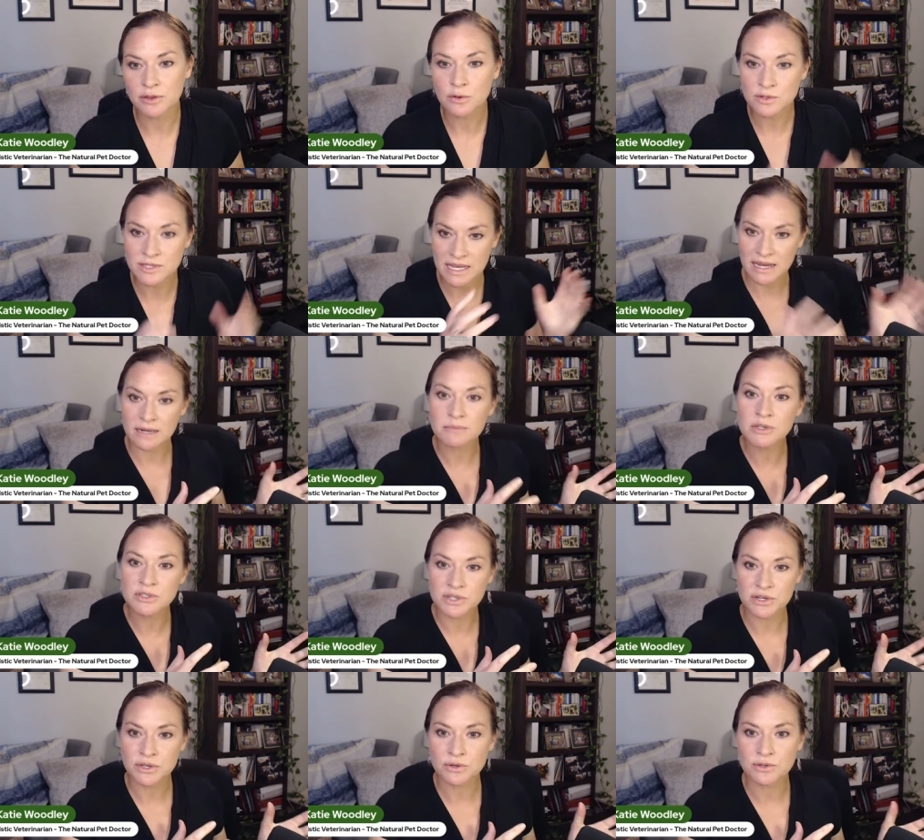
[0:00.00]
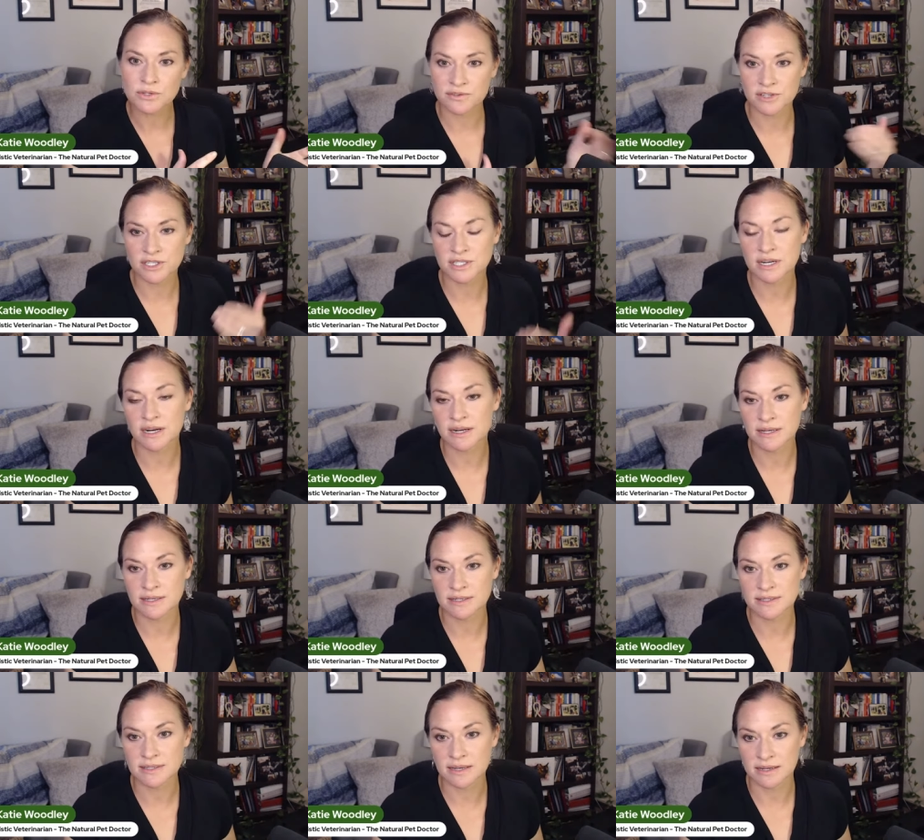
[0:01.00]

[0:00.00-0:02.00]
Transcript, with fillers: Those animals are used for studies